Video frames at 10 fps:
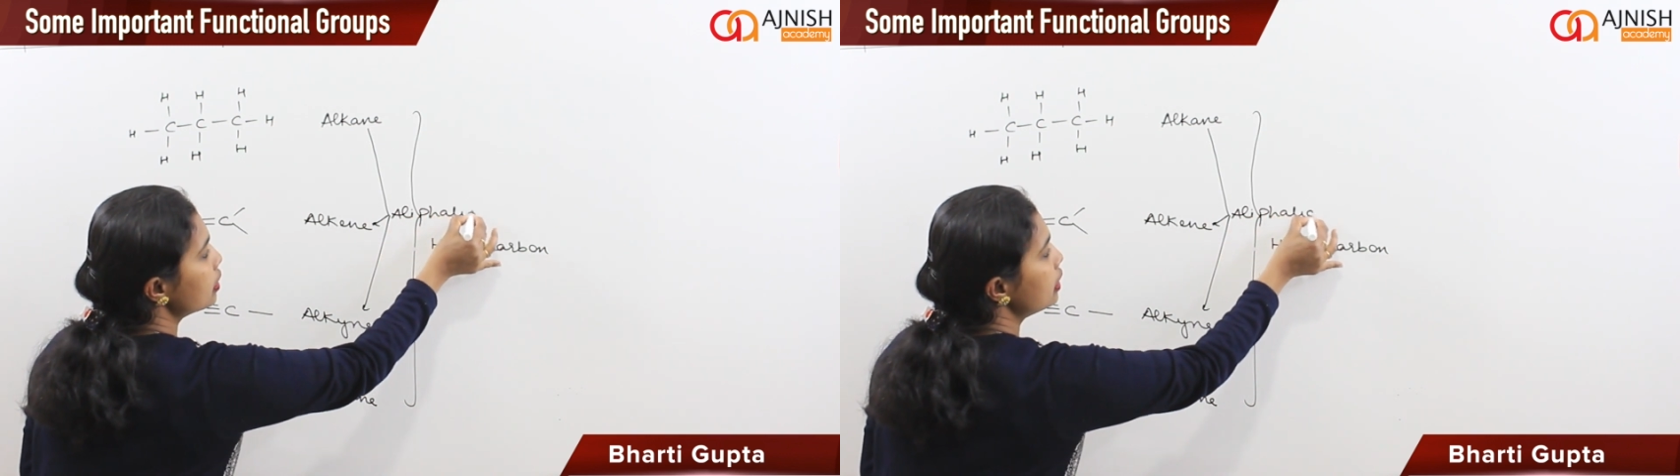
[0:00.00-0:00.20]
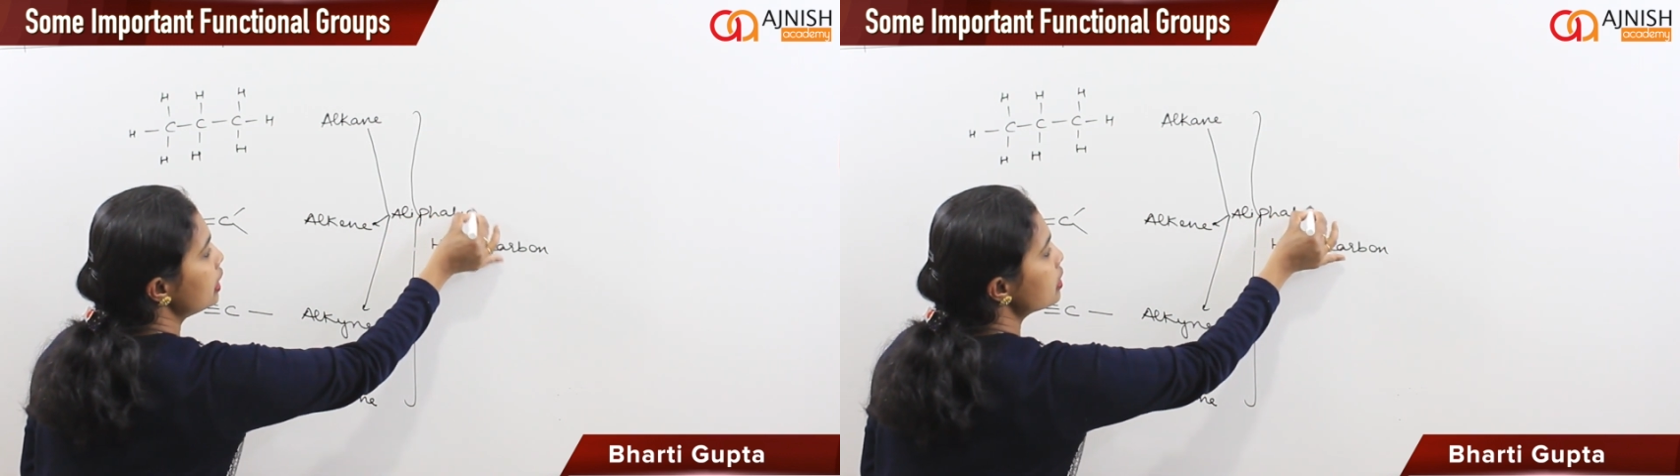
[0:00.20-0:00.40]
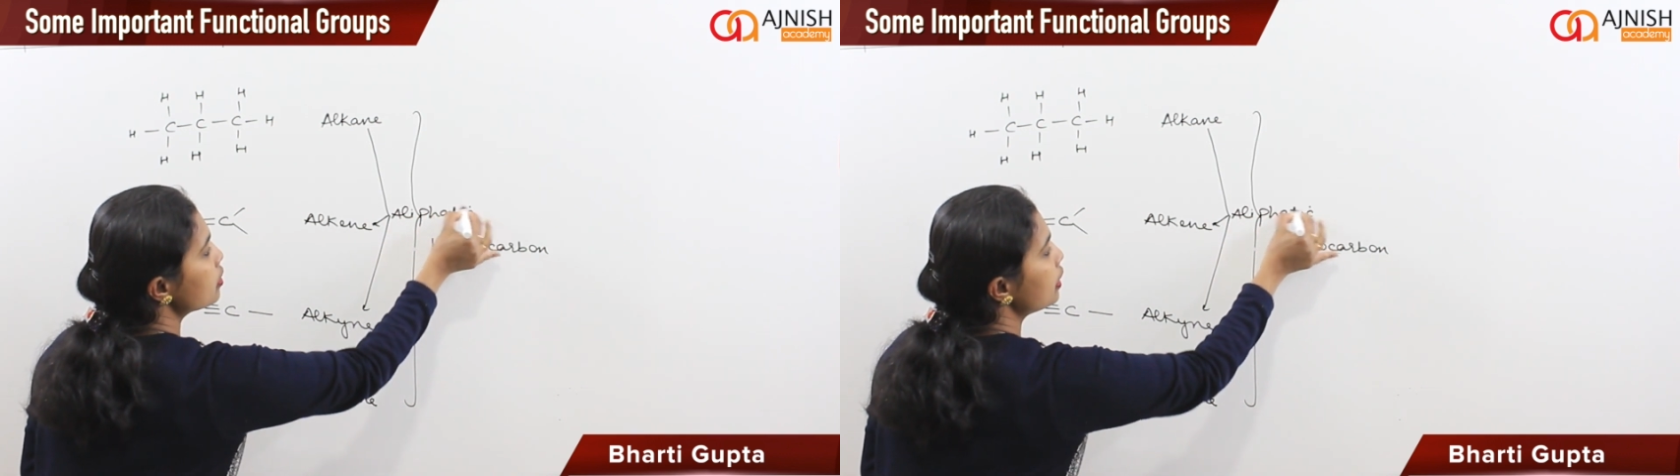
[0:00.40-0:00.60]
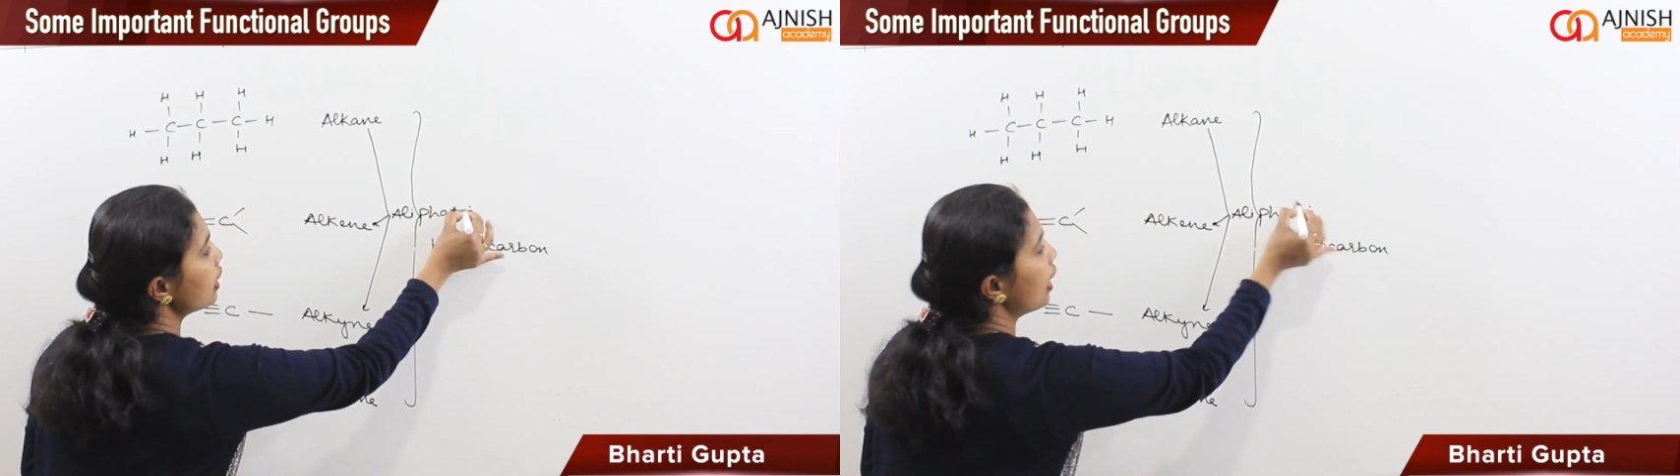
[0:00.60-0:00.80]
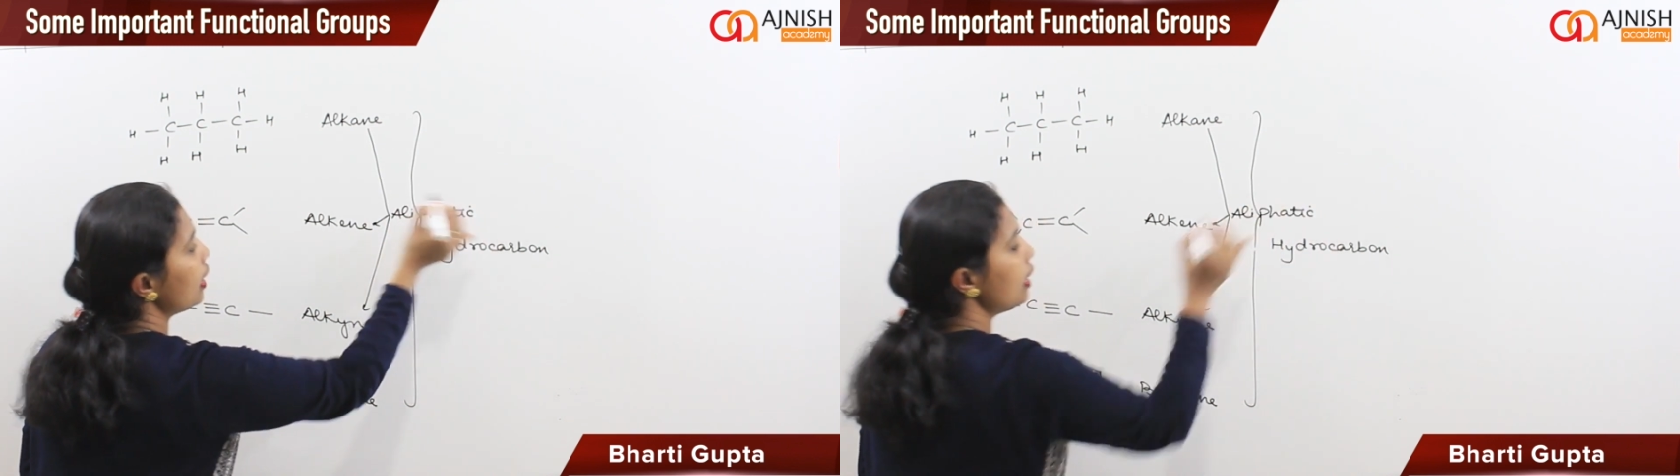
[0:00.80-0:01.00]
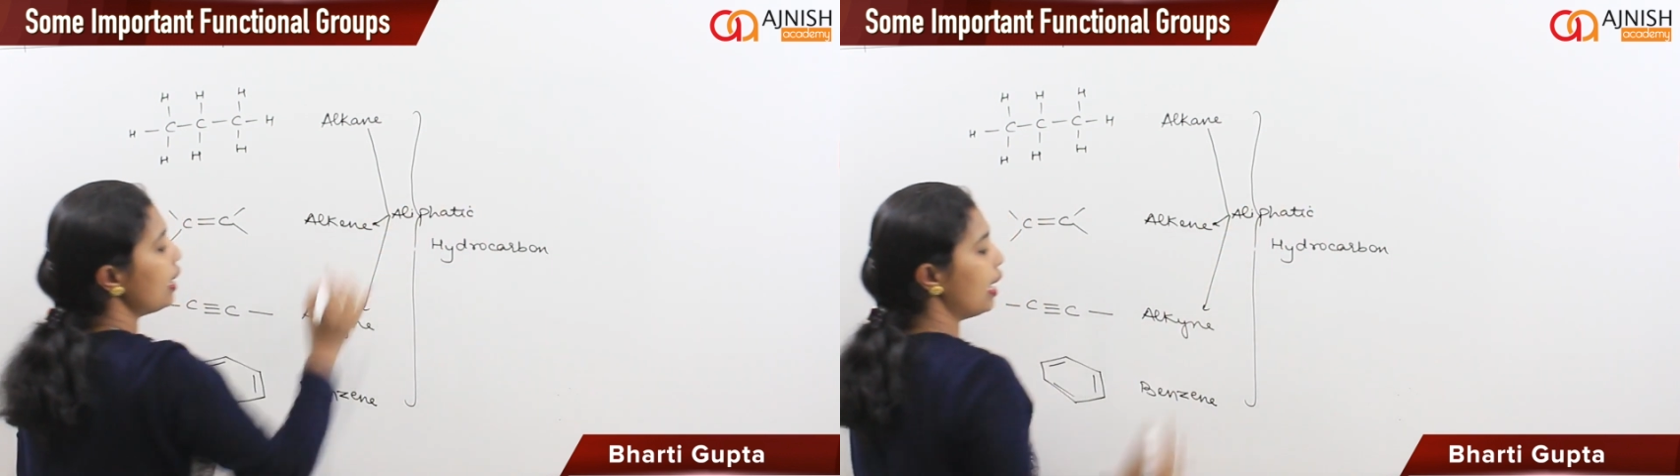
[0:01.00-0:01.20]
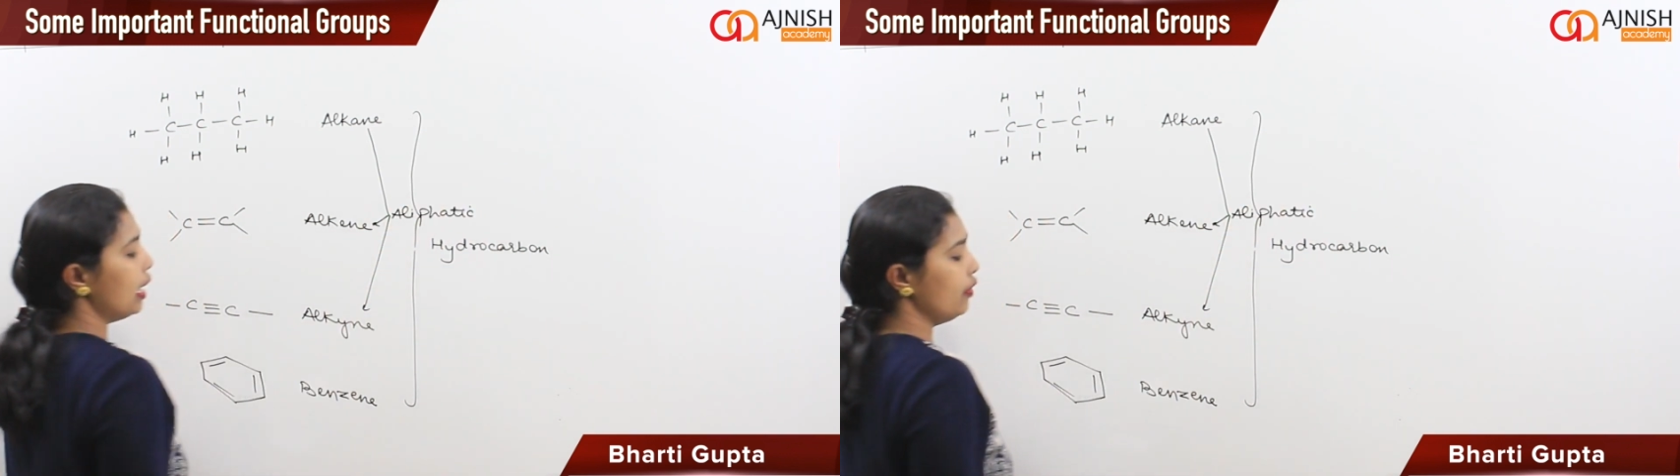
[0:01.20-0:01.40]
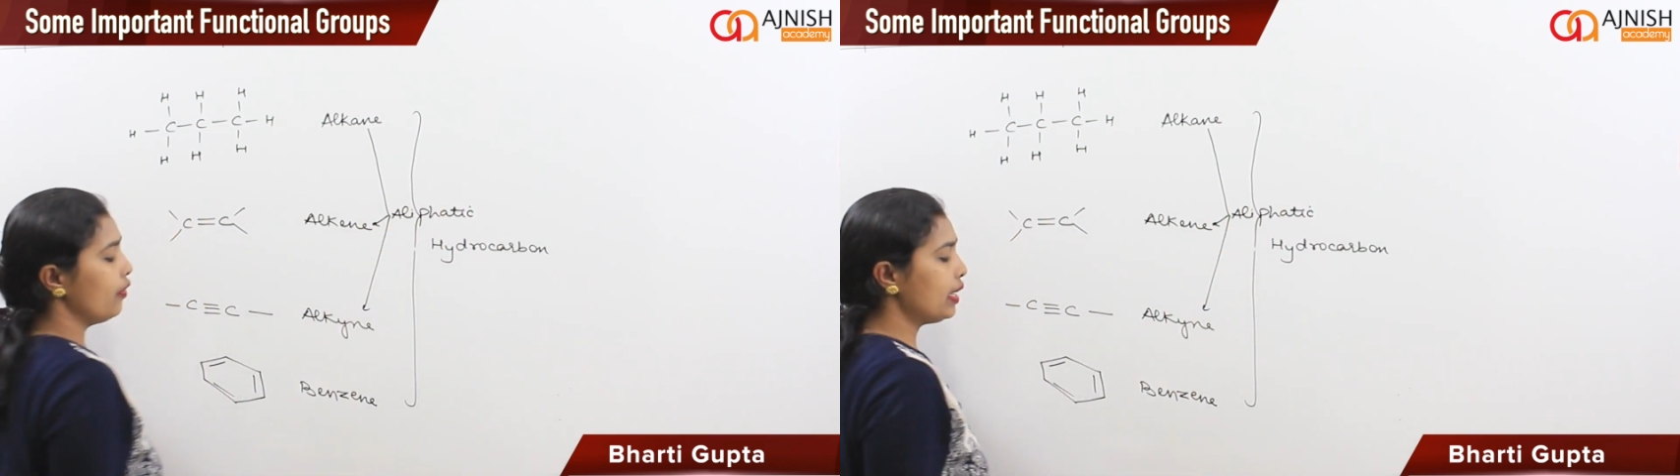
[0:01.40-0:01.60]
These three are
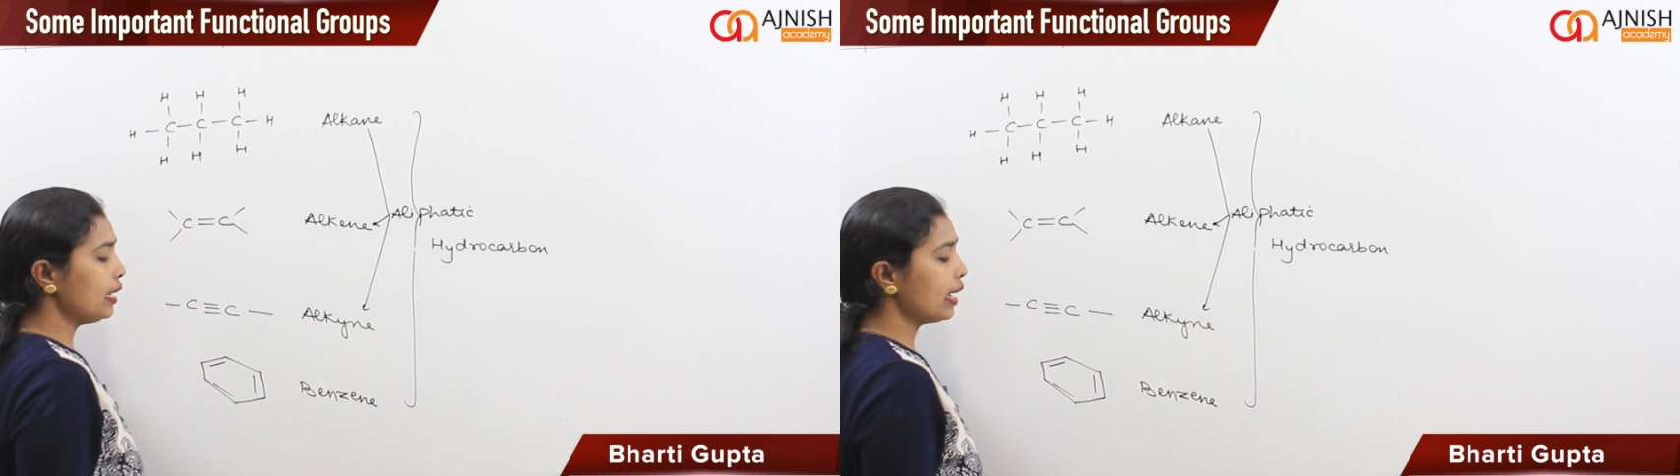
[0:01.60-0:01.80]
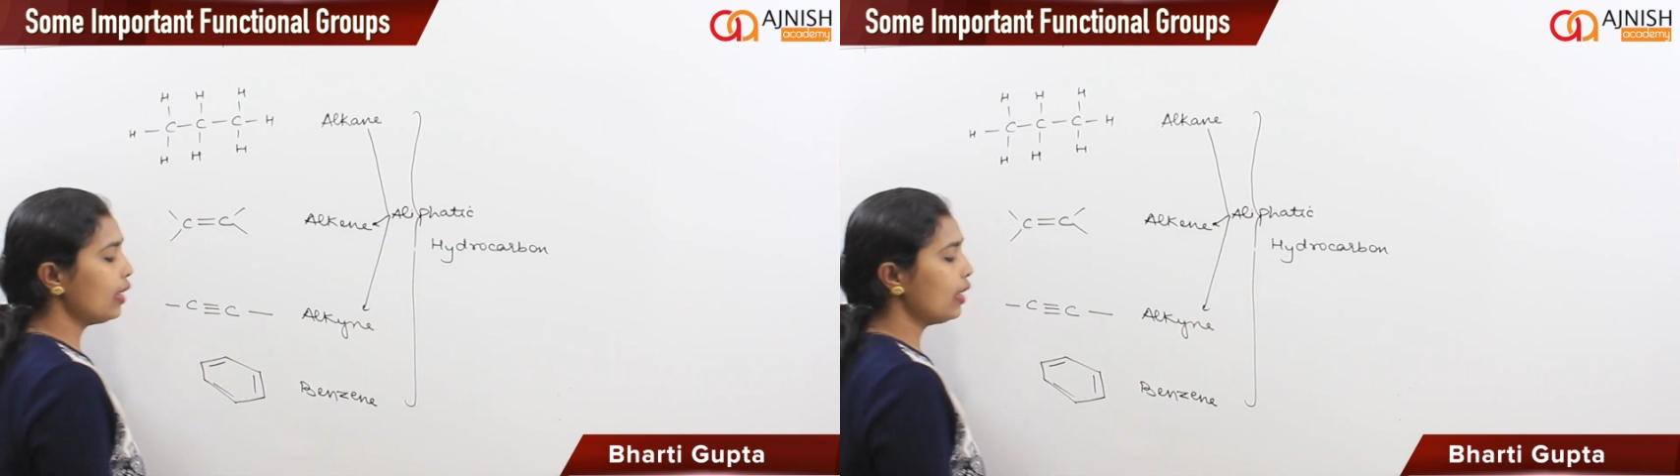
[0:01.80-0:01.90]
aliphatic